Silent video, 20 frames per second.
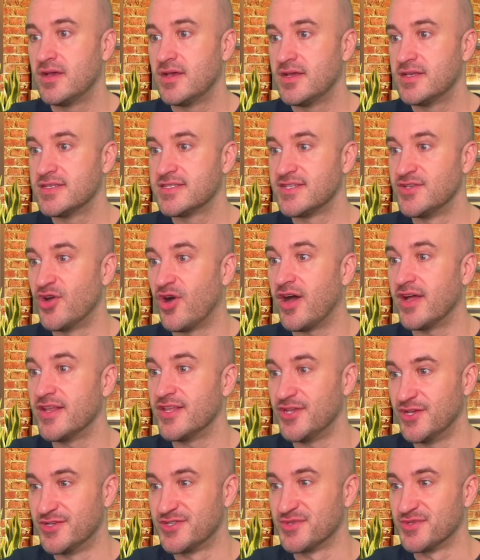It's not
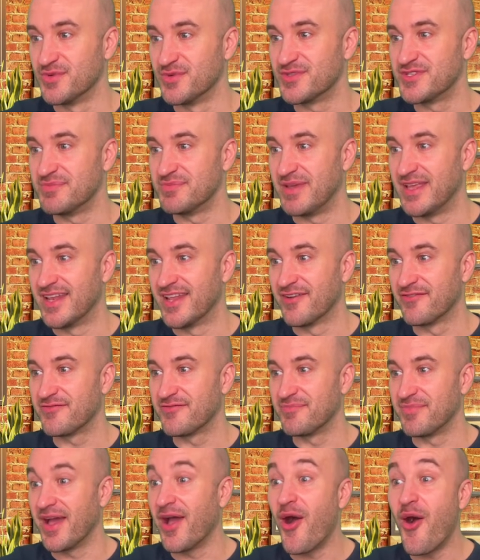unusual to be loved
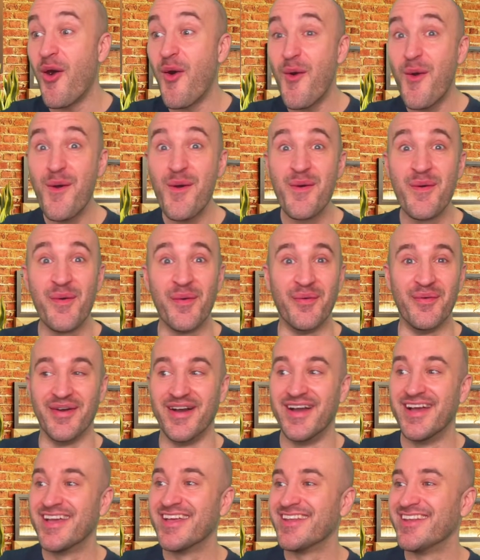by... Oh!
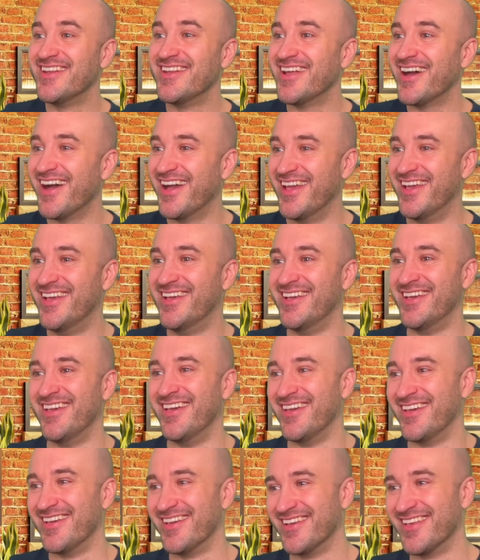No!
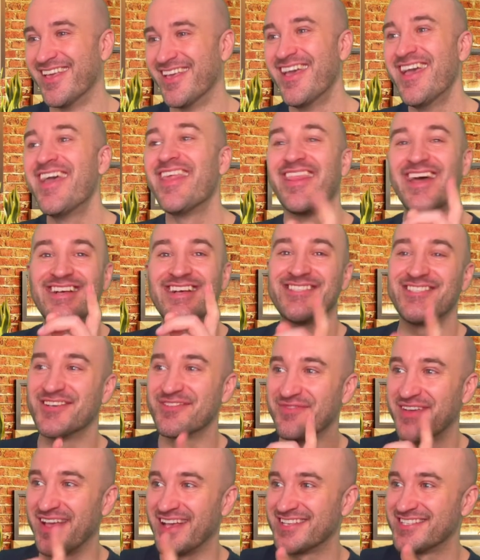That took
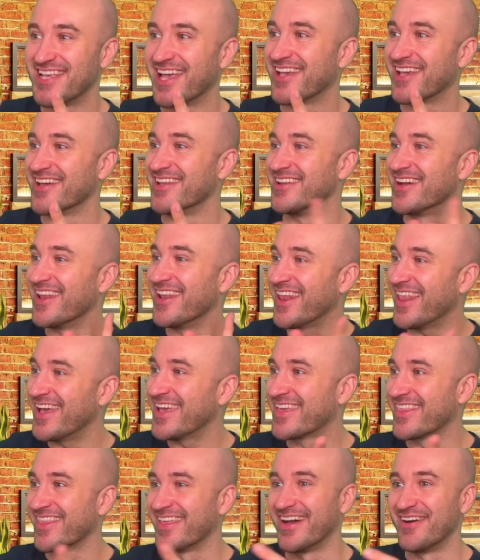me a second. I
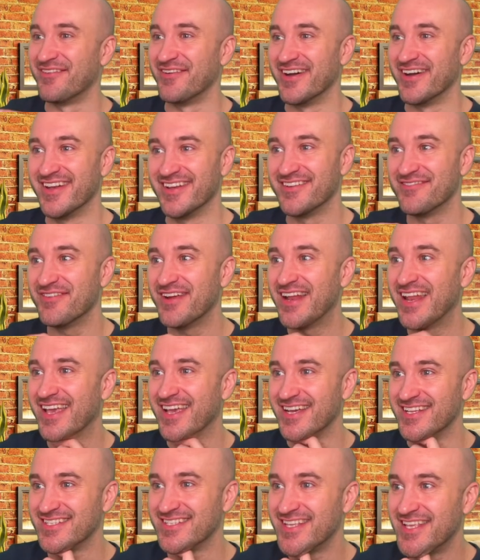like that one. Really
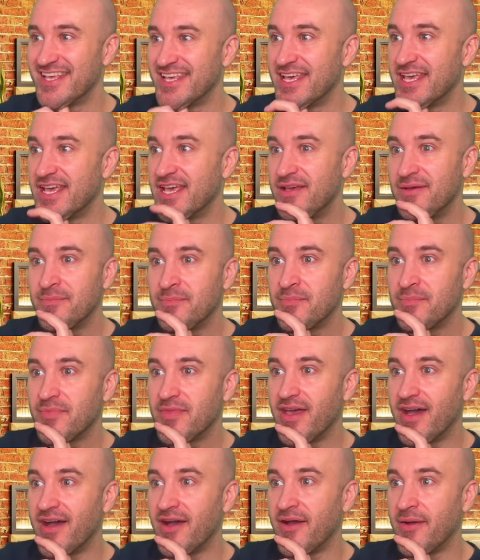good.
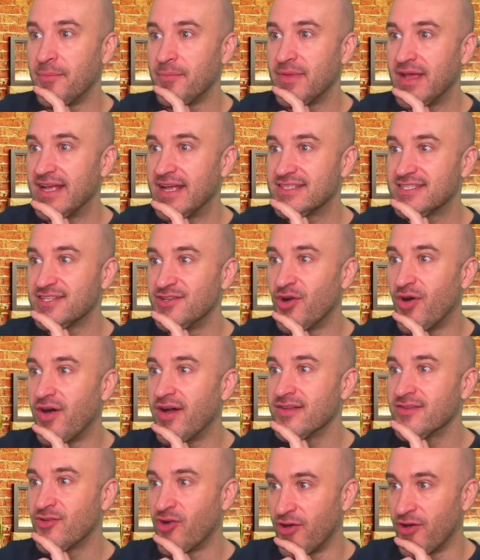It's not
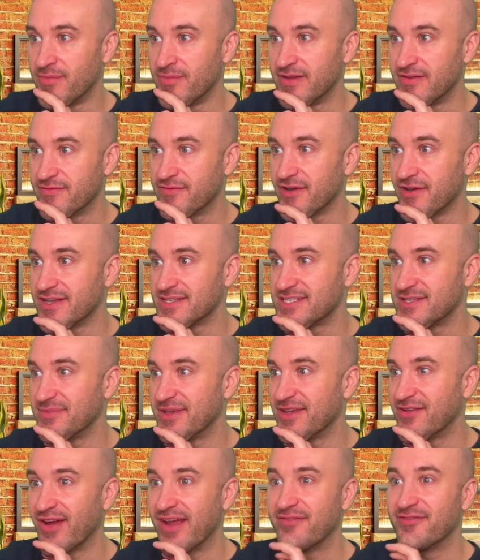uncommon for us to be
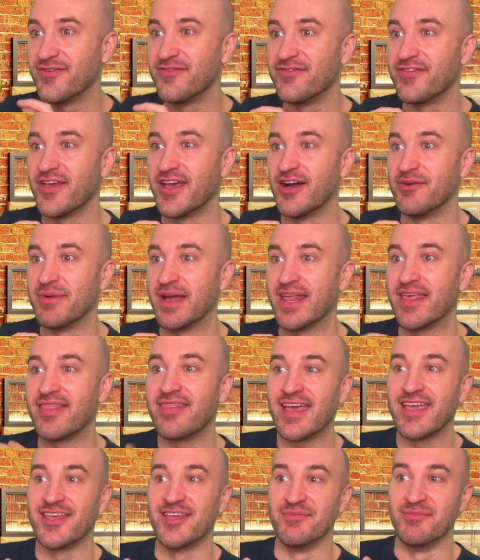grateful for your help, Aly.
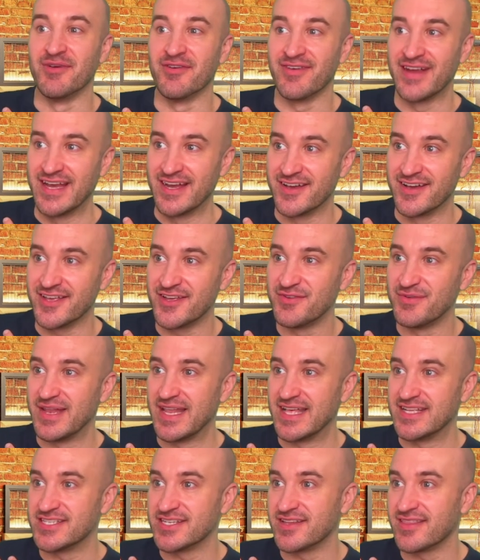Thank you, Marina. You
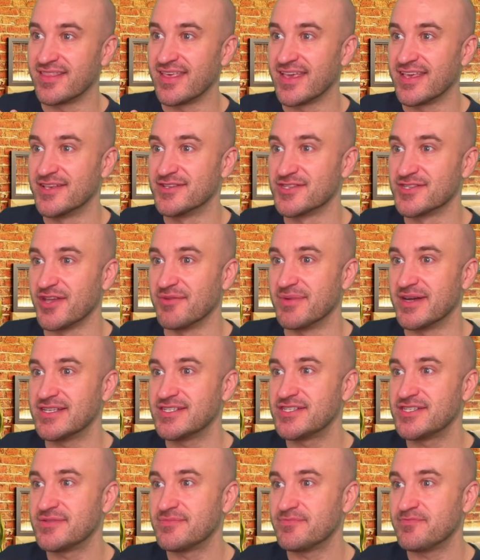legend. Thank you so
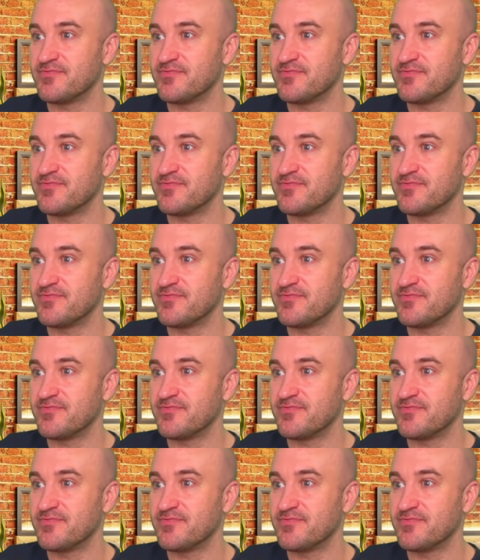much.